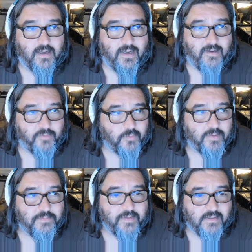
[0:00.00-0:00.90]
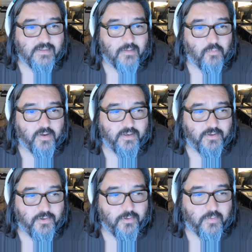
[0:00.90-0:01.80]
have always been someone
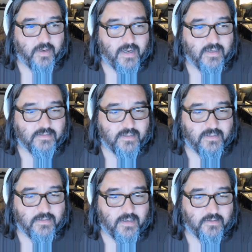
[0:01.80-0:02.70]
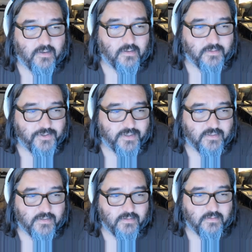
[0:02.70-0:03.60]
who, as a
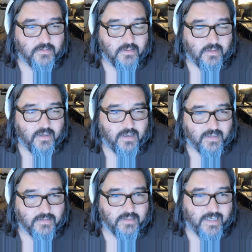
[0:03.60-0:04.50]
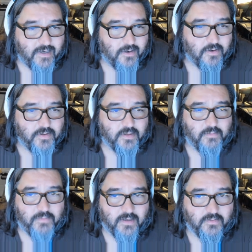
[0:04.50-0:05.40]
technologist, has cared
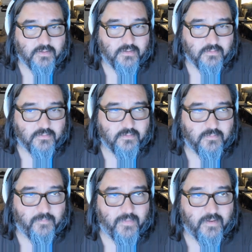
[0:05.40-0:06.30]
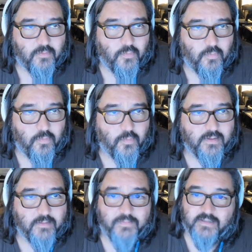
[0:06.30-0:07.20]
about
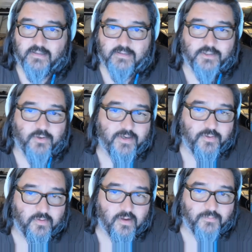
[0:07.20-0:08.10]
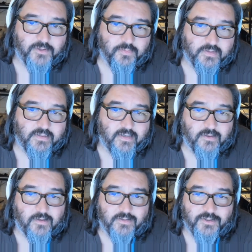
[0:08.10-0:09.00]
what the business is trying to accomplish with the
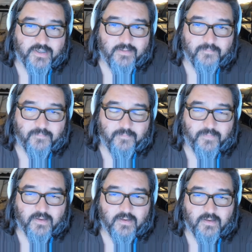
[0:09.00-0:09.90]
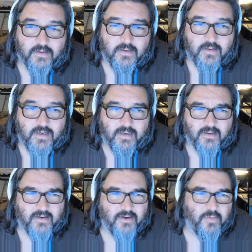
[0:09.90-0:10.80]
technology. And
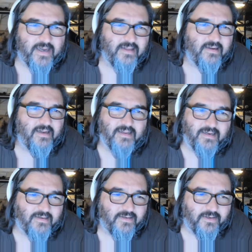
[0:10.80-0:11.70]
not in a way that I